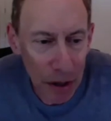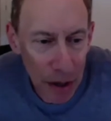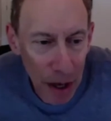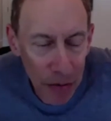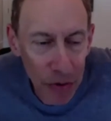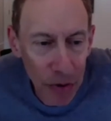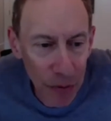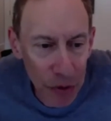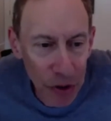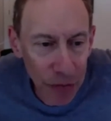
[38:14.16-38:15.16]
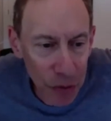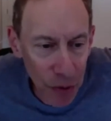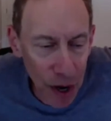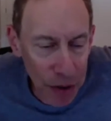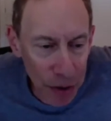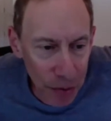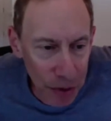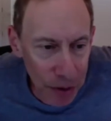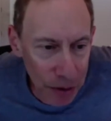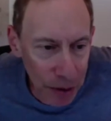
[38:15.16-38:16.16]
out of the University of Toronto
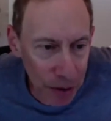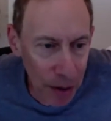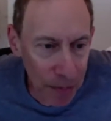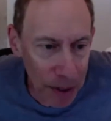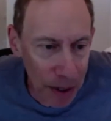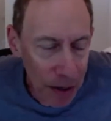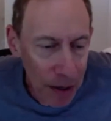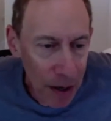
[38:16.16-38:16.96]
and Columbia